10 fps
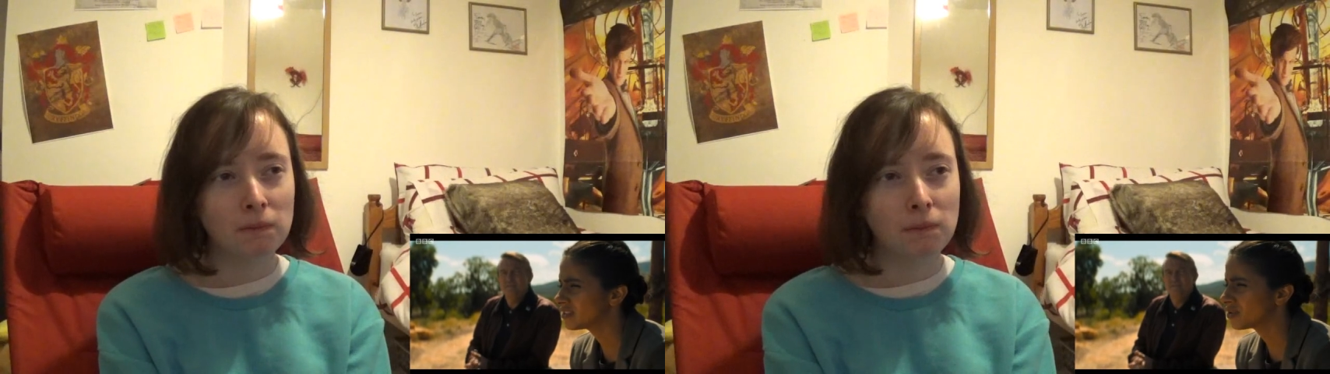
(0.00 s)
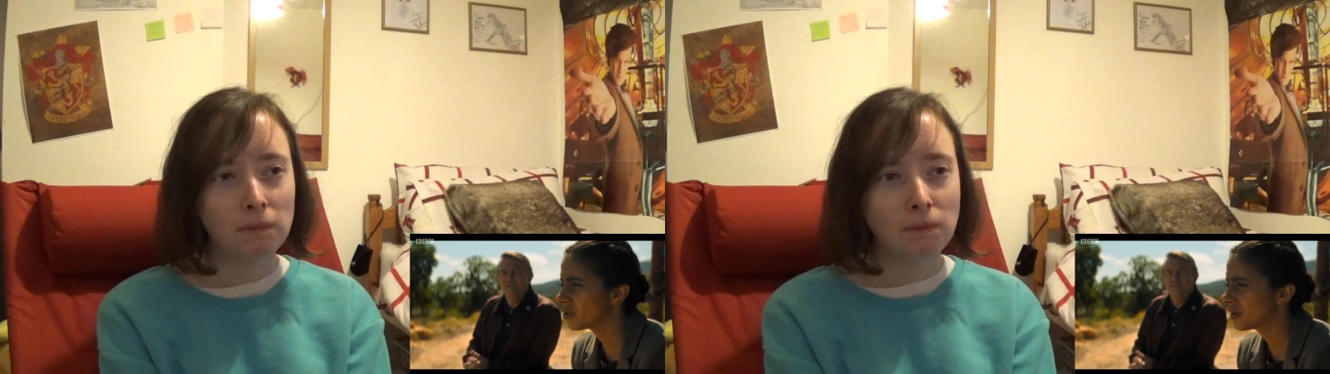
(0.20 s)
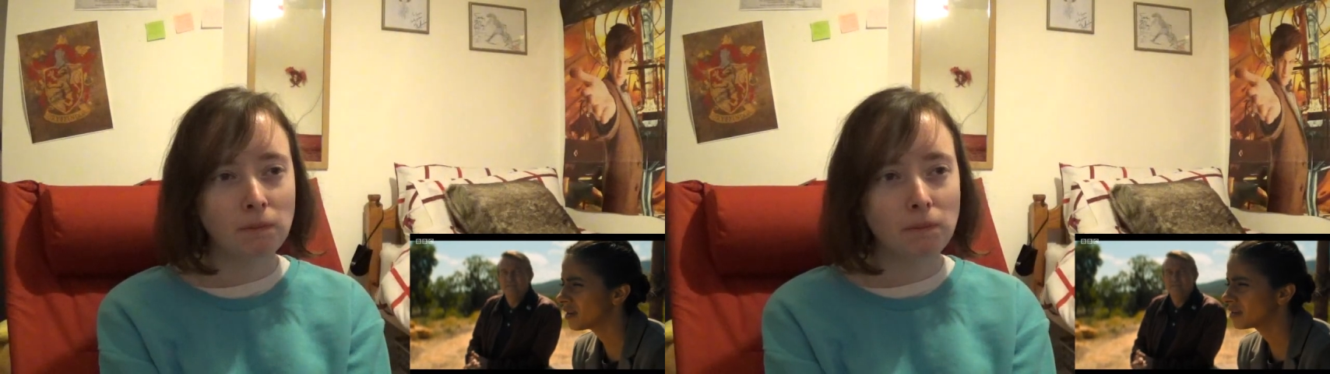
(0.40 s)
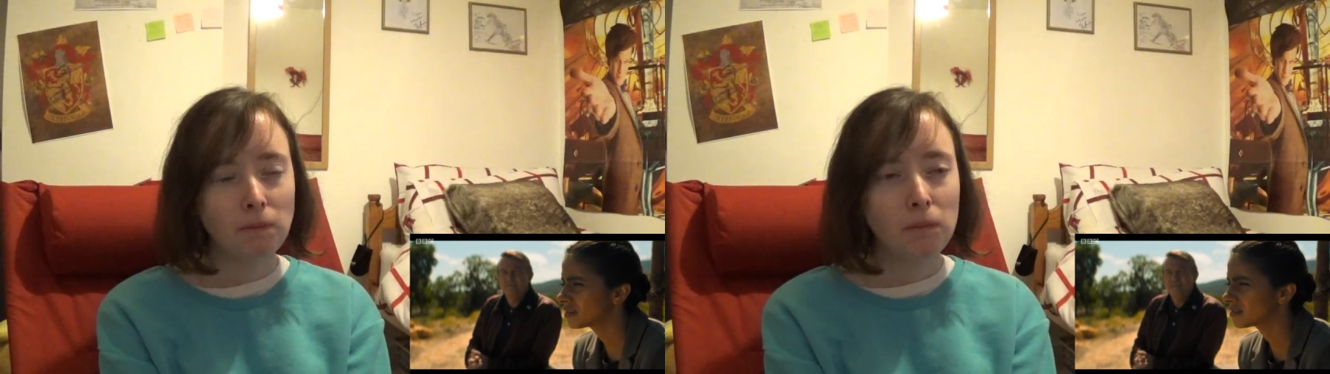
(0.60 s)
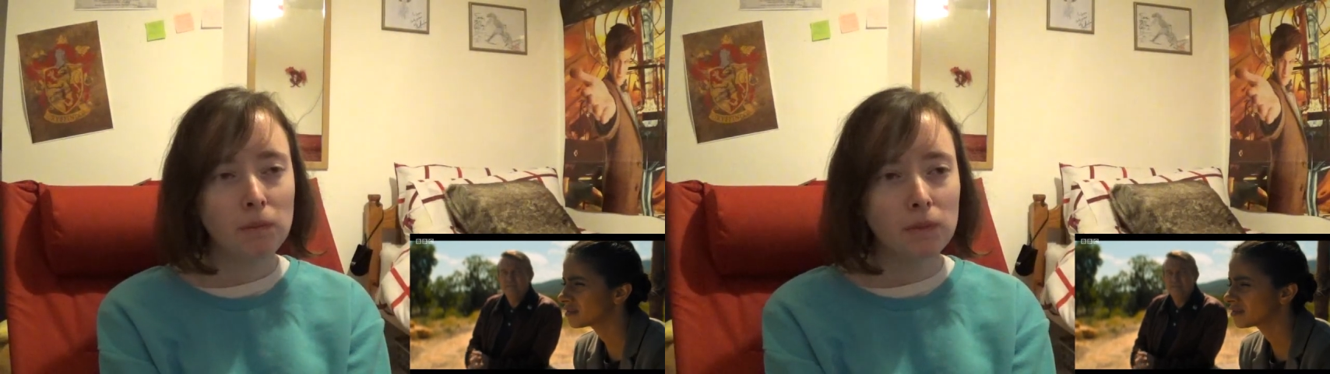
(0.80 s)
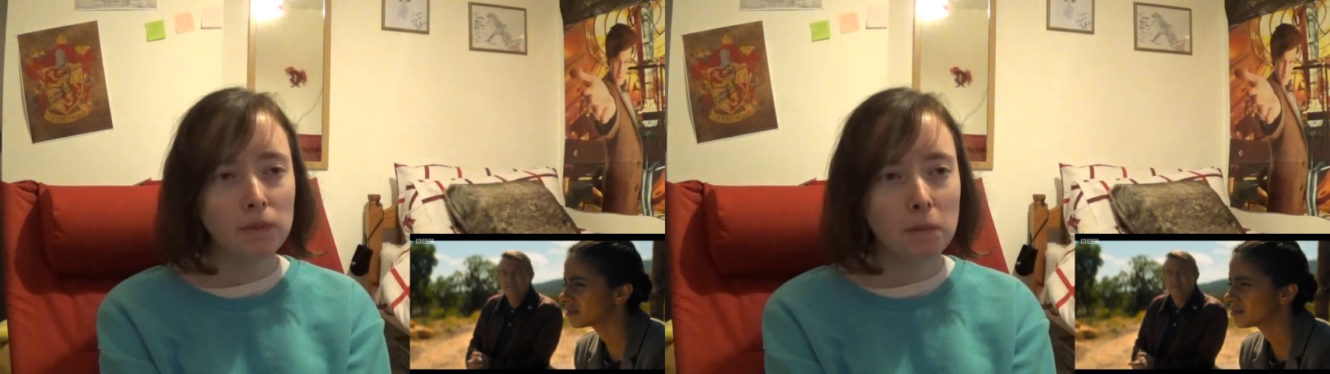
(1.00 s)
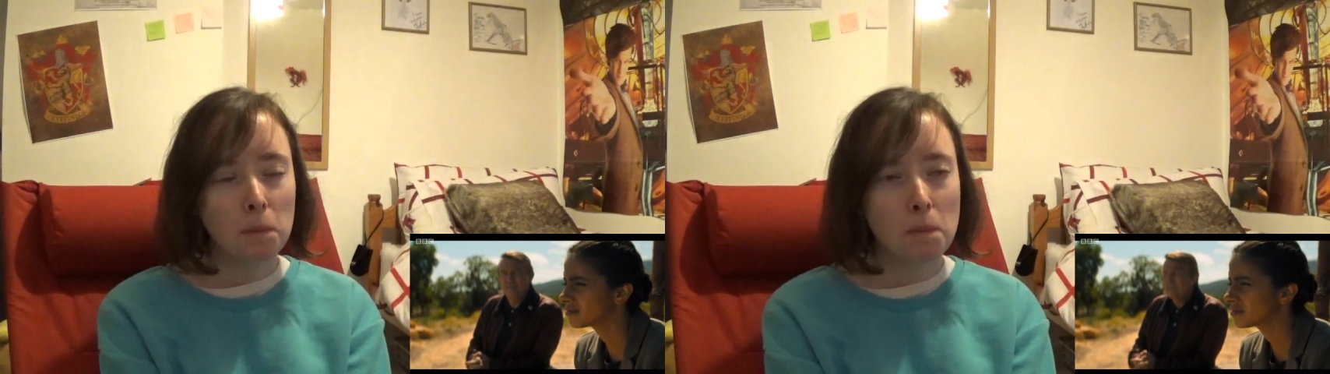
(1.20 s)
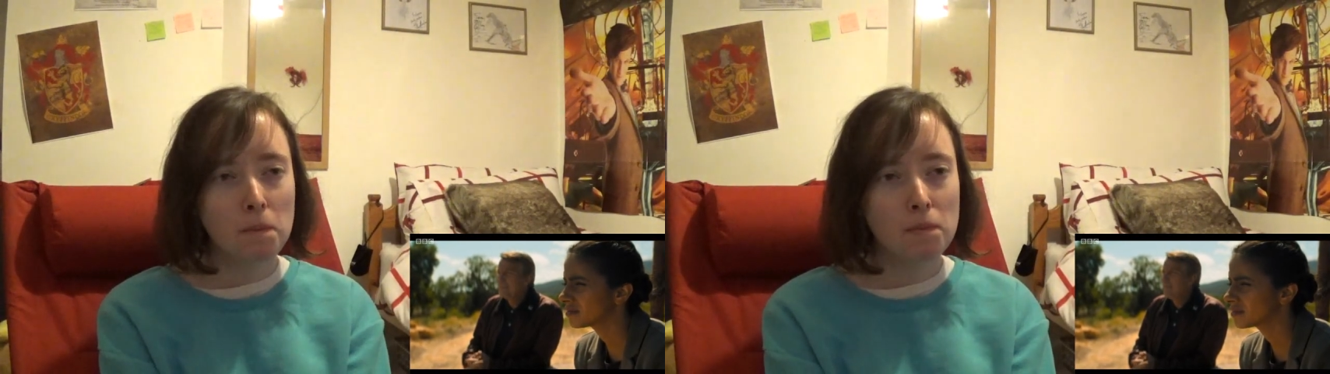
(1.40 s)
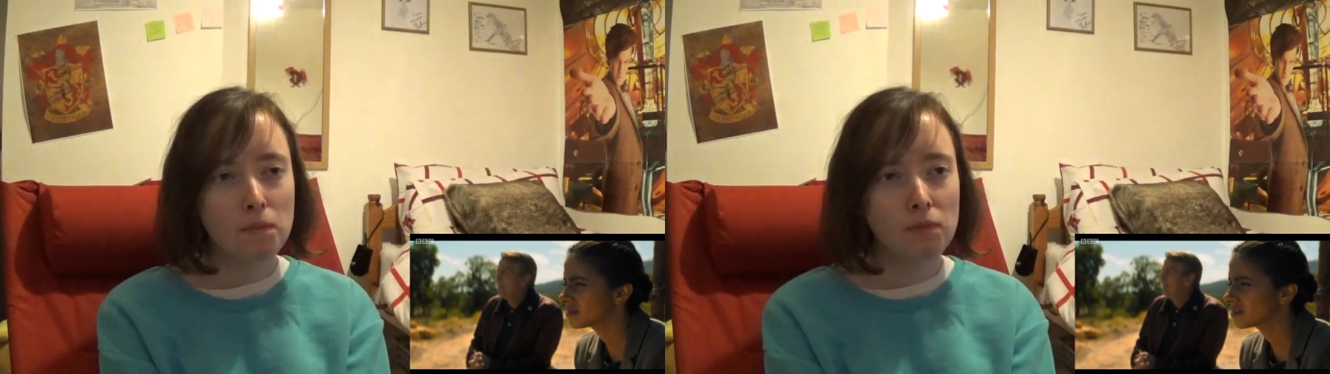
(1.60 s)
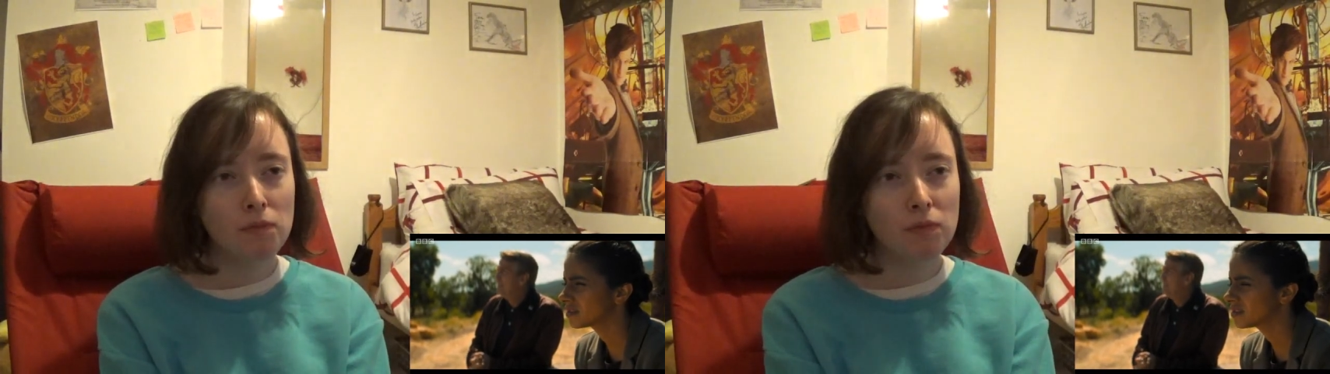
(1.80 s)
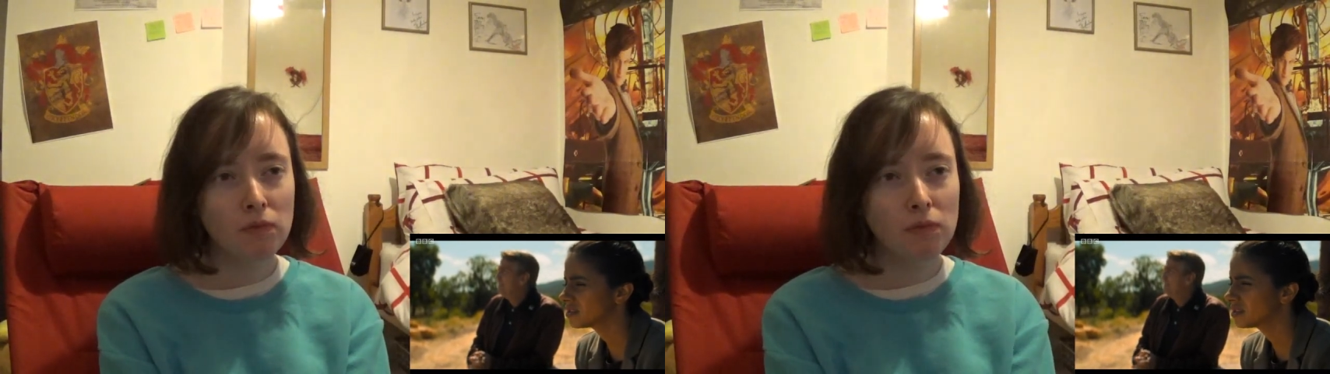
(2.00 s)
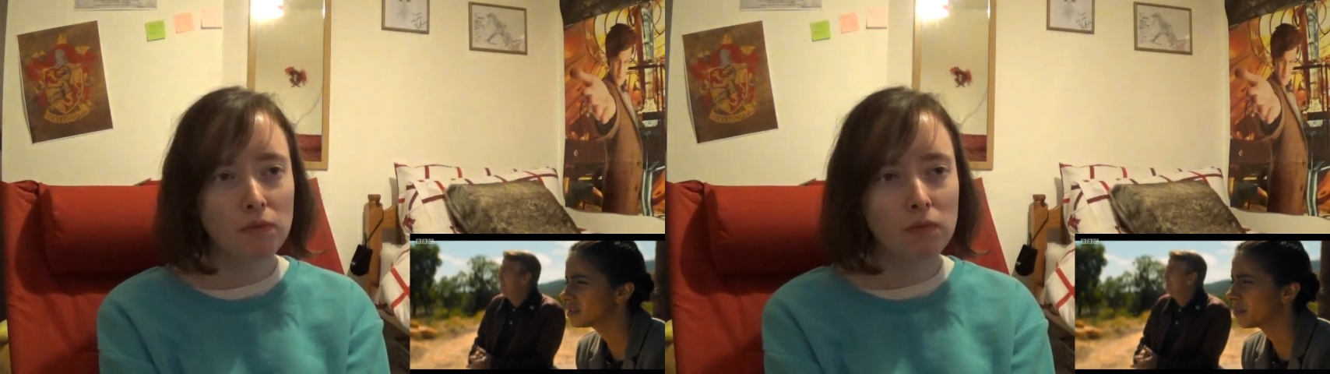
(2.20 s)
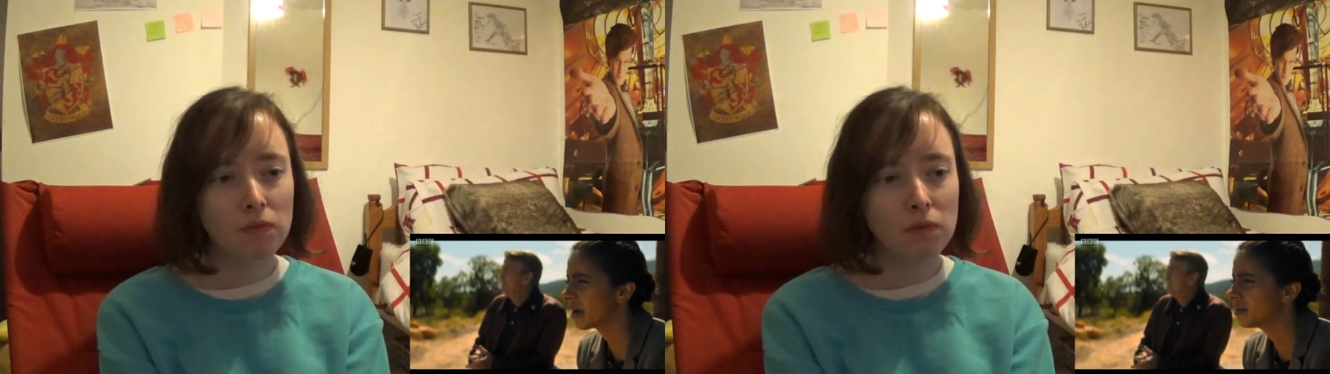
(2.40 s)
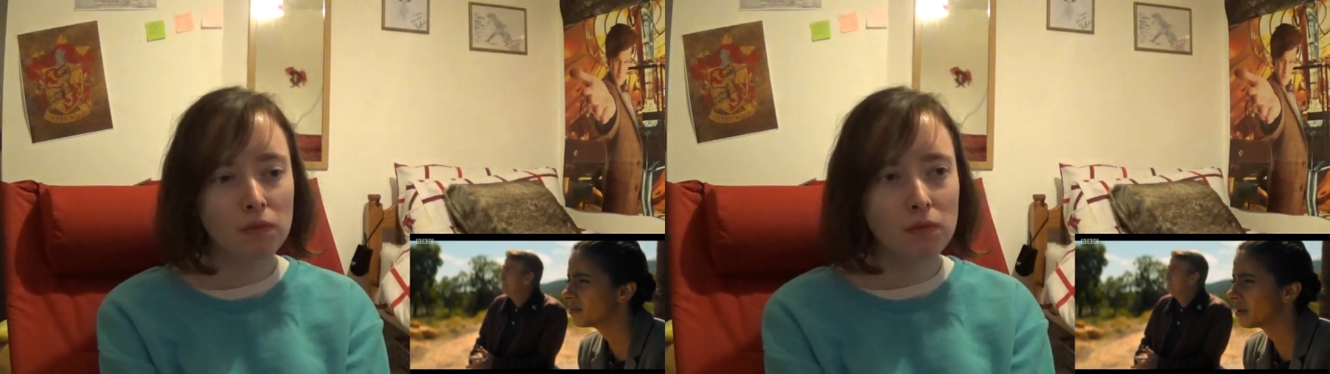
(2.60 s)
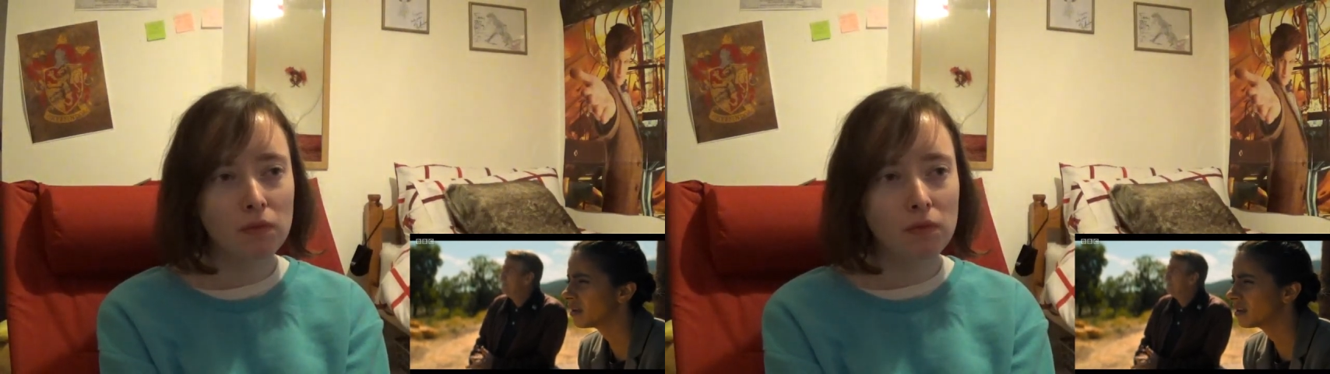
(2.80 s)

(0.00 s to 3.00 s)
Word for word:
Speaker 1: story. She inspired me.